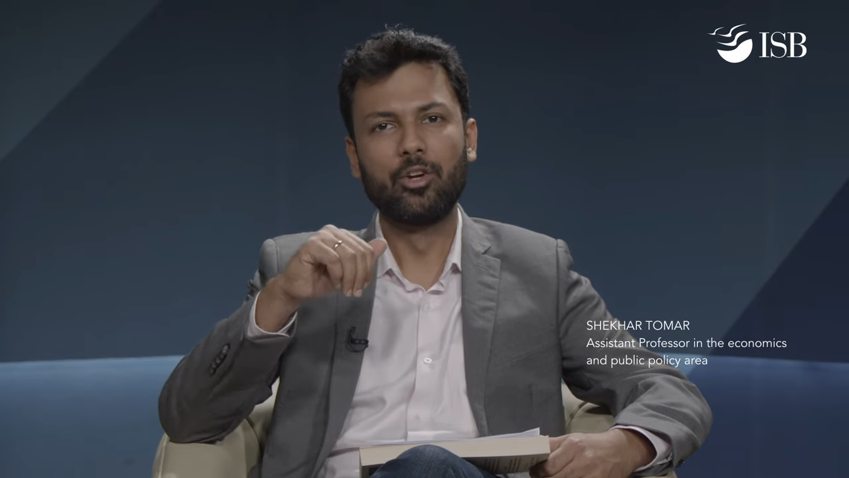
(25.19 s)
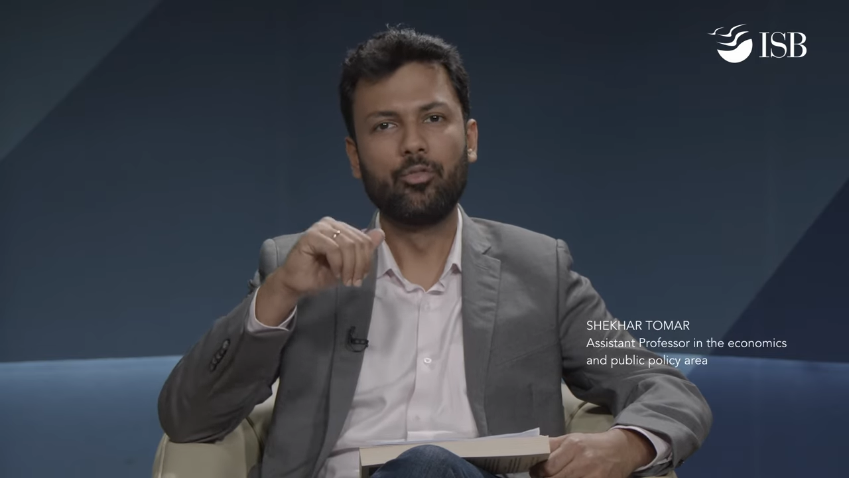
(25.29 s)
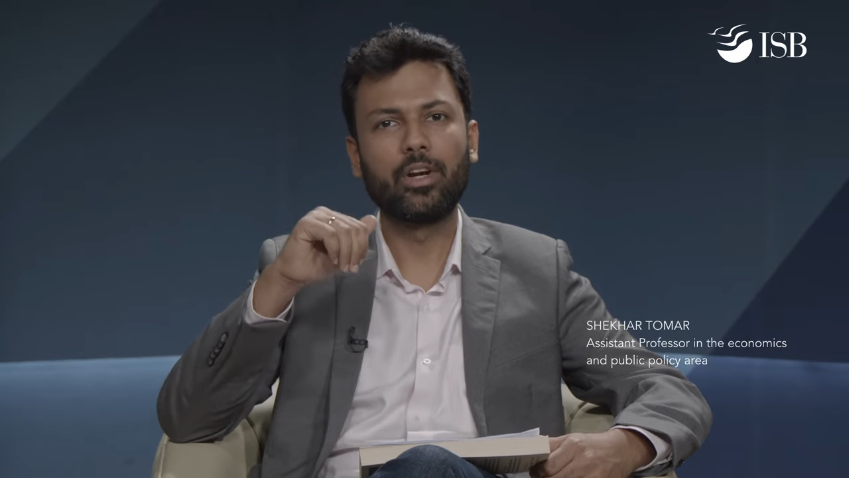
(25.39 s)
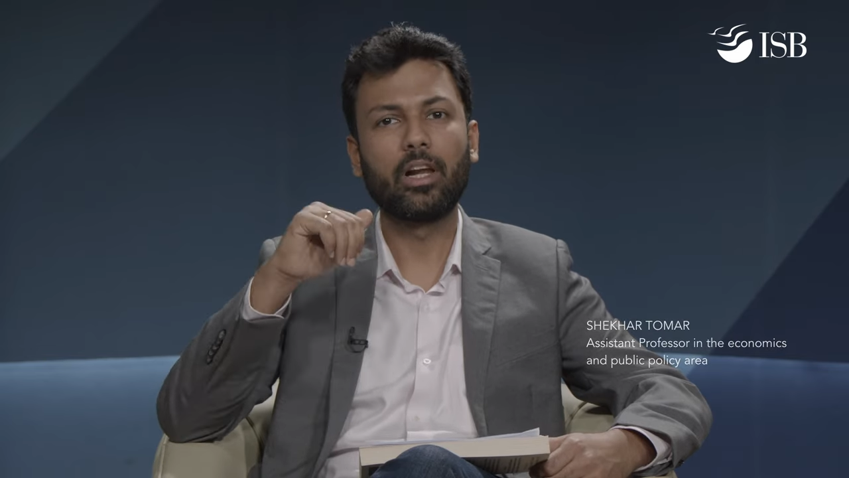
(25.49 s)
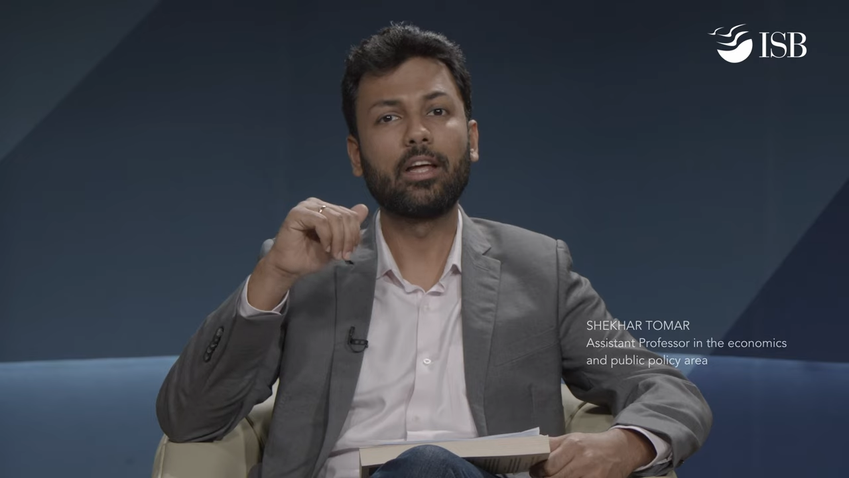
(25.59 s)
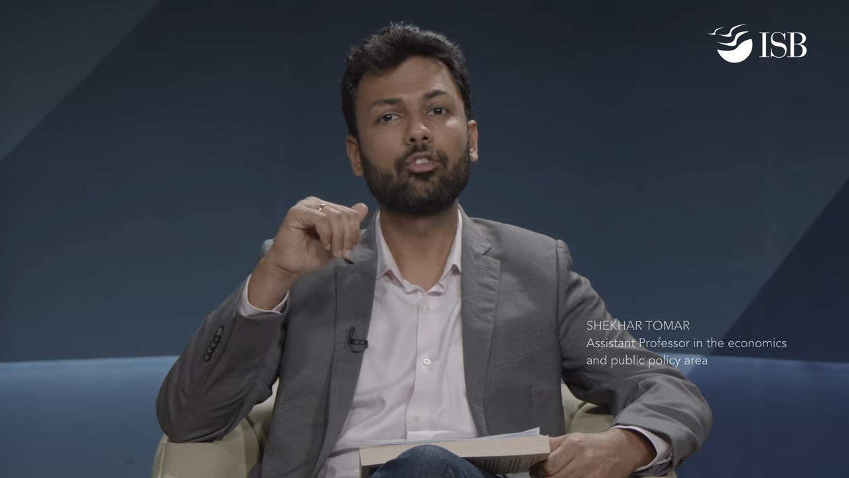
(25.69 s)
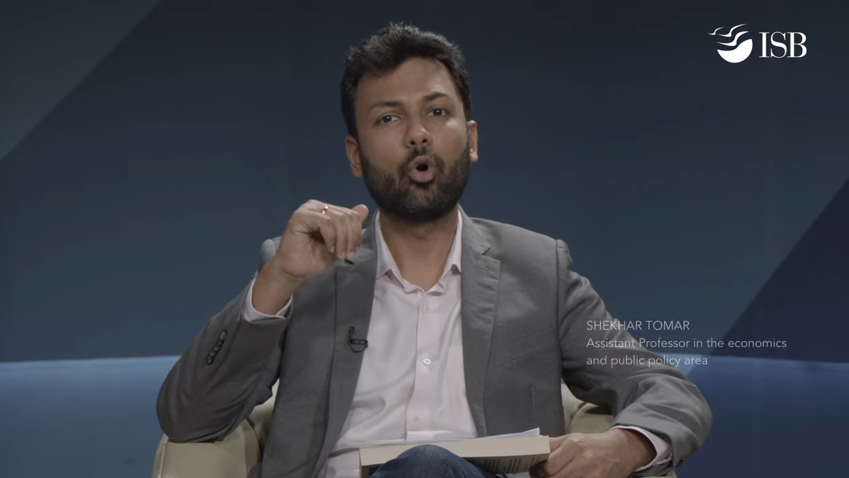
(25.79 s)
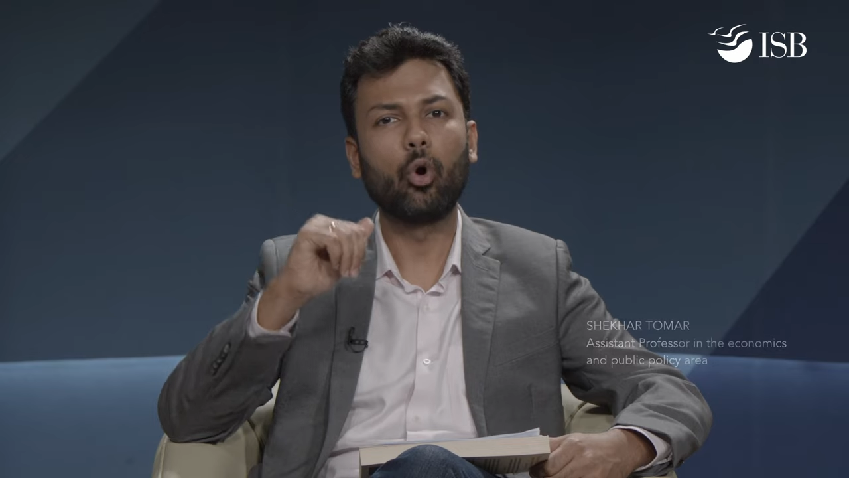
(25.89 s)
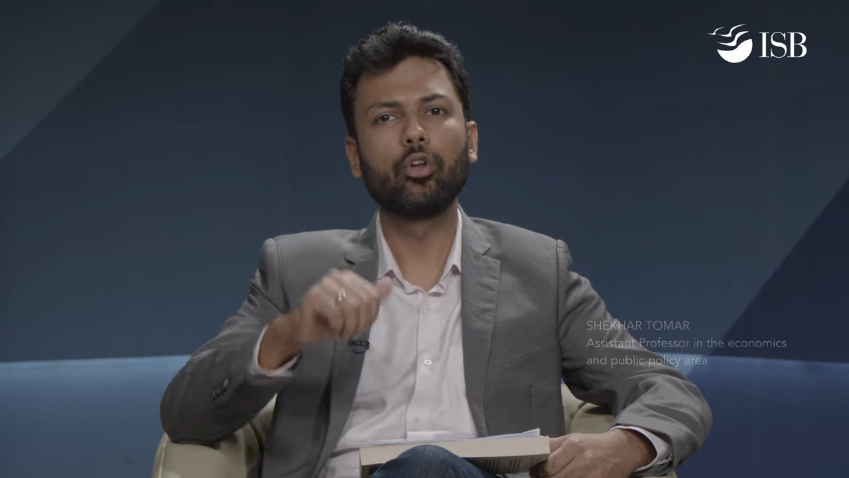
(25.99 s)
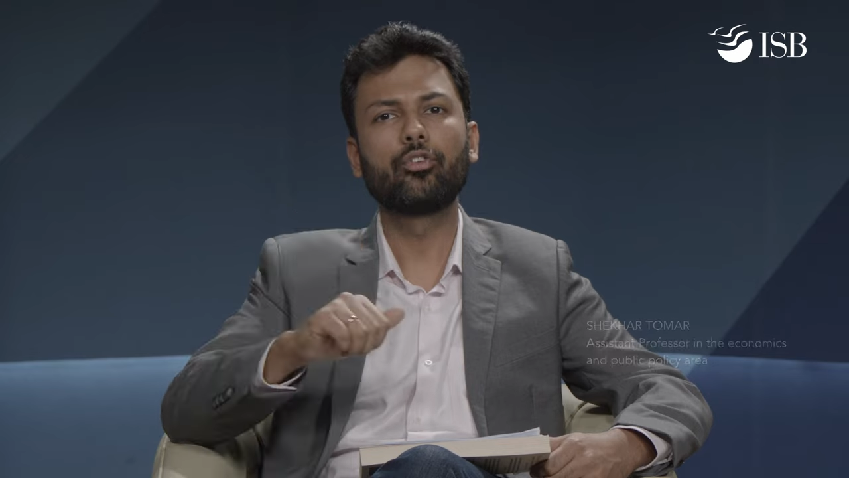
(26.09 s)
Viral has
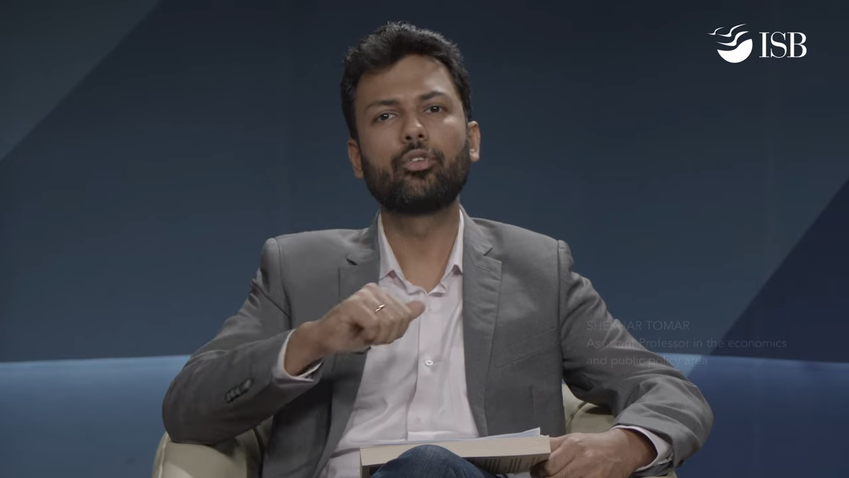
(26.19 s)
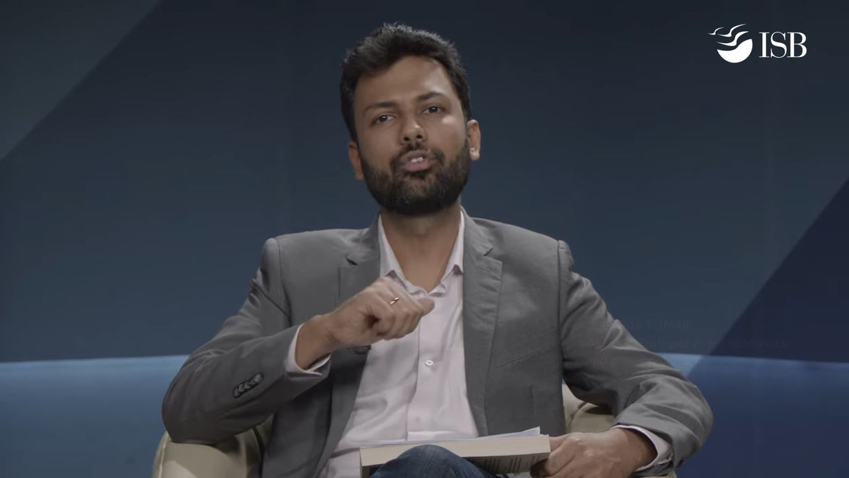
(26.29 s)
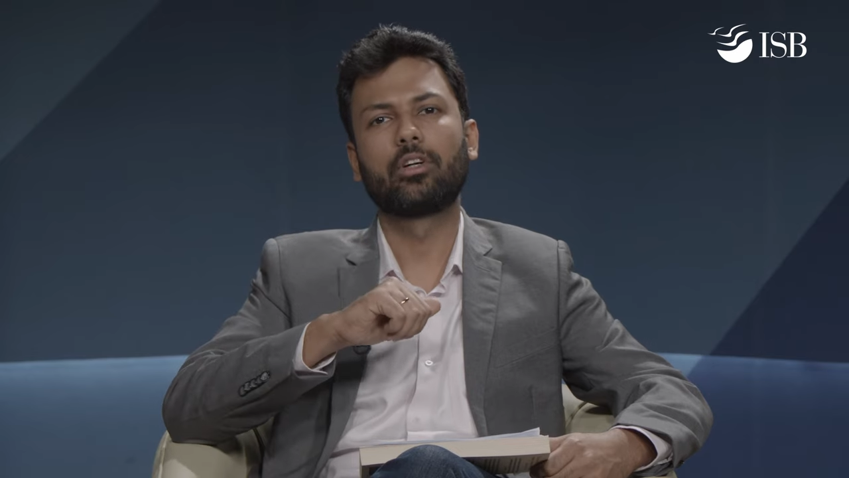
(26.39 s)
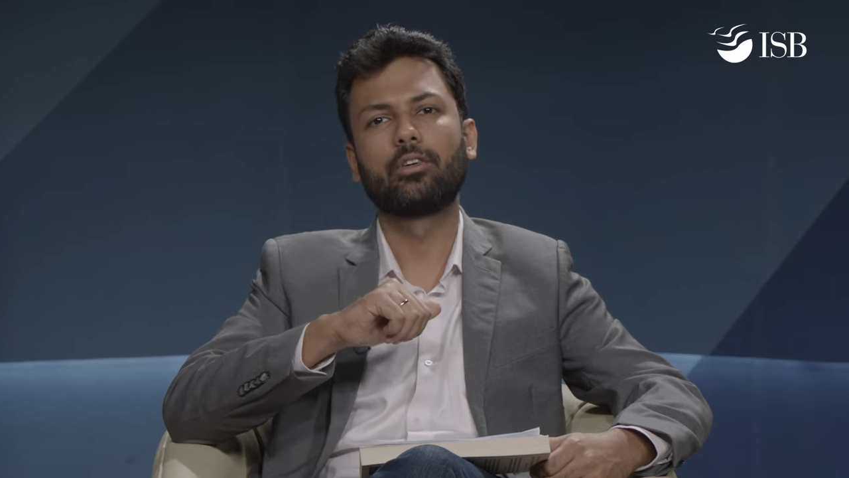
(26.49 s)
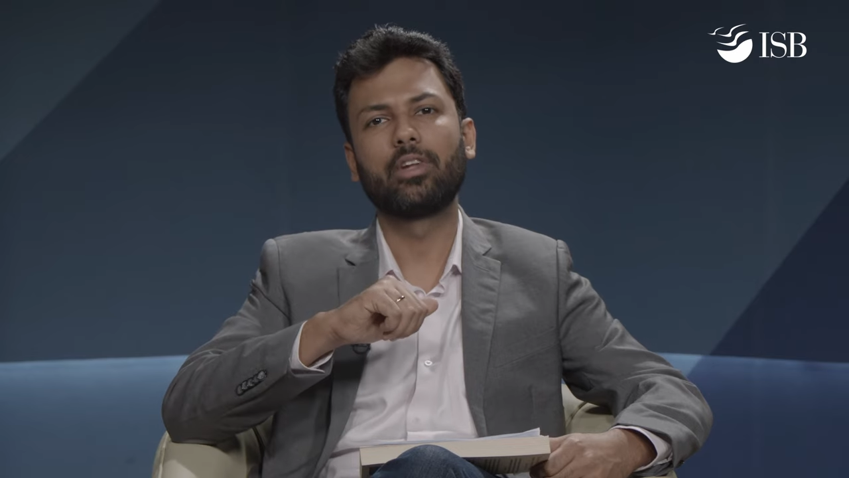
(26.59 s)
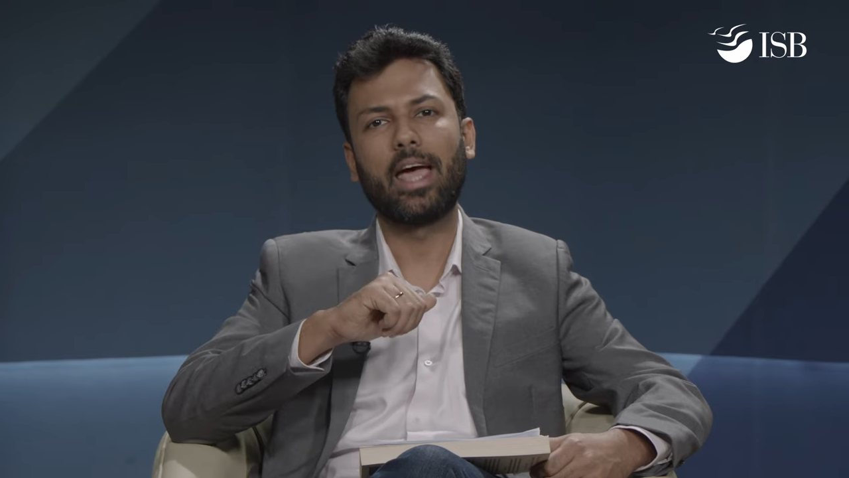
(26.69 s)
also served